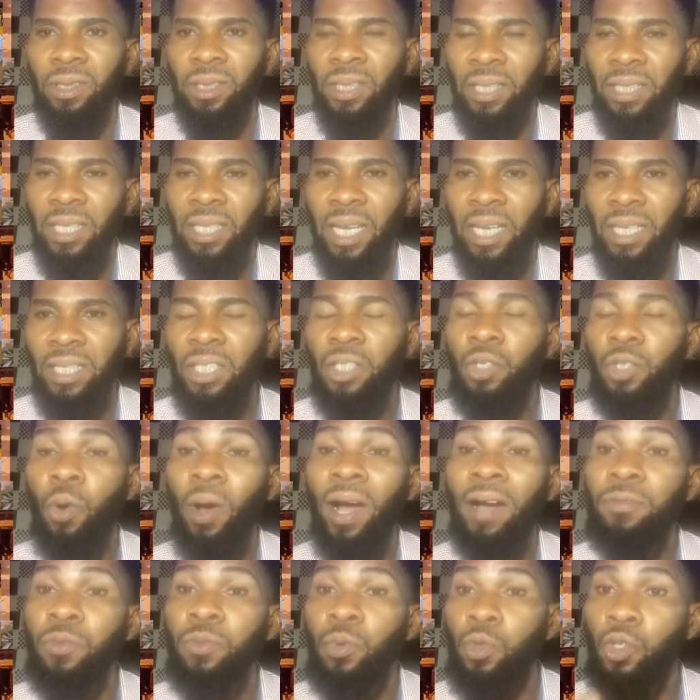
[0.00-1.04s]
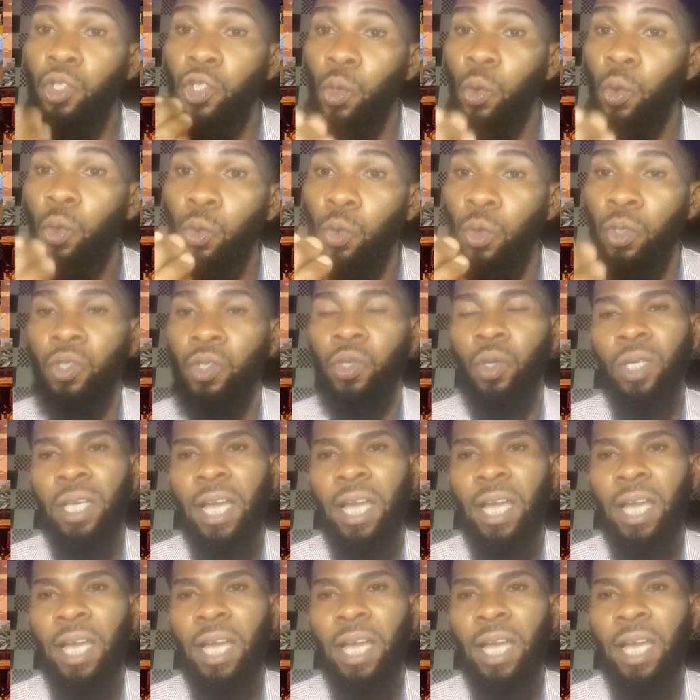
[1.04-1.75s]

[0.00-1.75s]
You don't have to joke with your life.